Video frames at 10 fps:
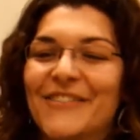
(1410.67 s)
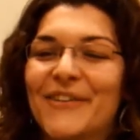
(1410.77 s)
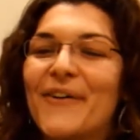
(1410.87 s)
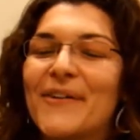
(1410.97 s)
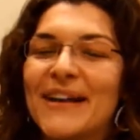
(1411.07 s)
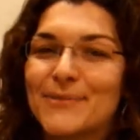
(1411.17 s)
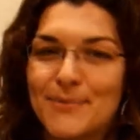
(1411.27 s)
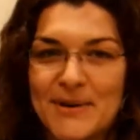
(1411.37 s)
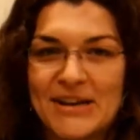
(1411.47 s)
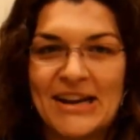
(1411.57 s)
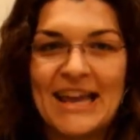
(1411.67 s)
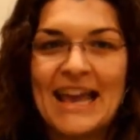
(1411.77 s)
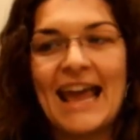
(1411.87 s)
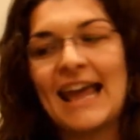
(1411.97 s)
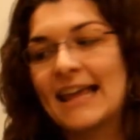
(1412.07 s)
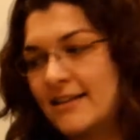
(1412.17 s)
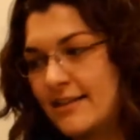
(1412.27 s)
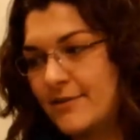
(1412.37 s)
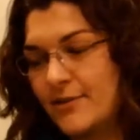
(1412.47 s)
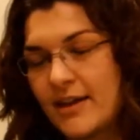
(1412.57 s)
Ro has 1, and
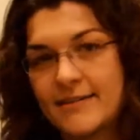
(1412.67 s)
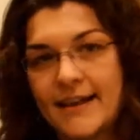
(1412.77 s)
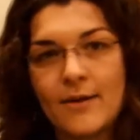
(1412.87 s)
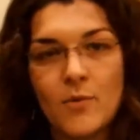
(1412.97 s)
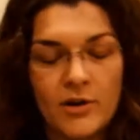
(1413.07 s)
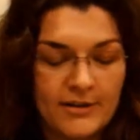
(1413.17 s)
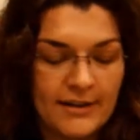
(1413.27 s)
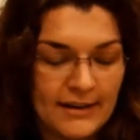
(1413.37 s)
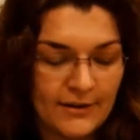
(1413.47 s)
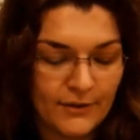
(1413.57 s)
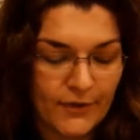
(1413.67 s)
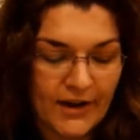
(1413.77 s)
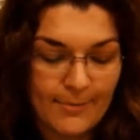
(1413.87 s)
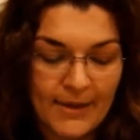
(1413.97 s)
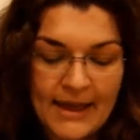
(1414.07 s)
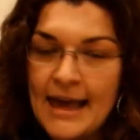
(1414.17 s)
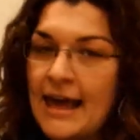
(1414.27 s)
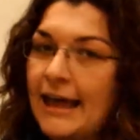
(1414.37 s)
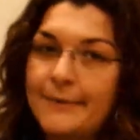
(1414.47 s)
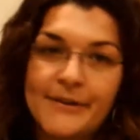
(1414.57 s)
there's a second one on the needles for him.
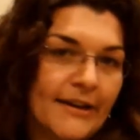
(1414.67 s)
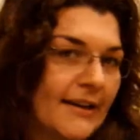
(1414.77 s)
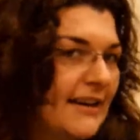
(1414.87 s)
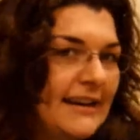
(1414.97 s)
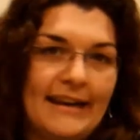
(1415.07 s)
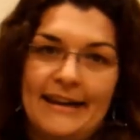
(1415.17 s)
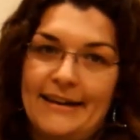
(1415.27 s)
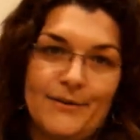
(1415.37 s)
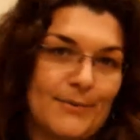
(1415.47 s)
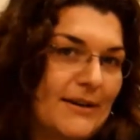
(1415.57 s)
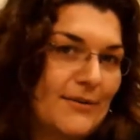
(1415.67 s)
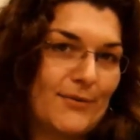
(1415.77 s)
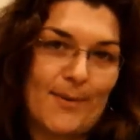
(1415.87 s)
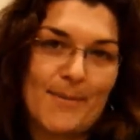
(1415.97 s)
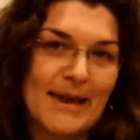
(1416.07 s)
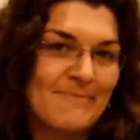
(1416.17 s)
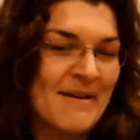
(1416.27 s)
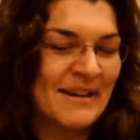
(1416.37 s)
I'm not gonna knit any sweaters for me.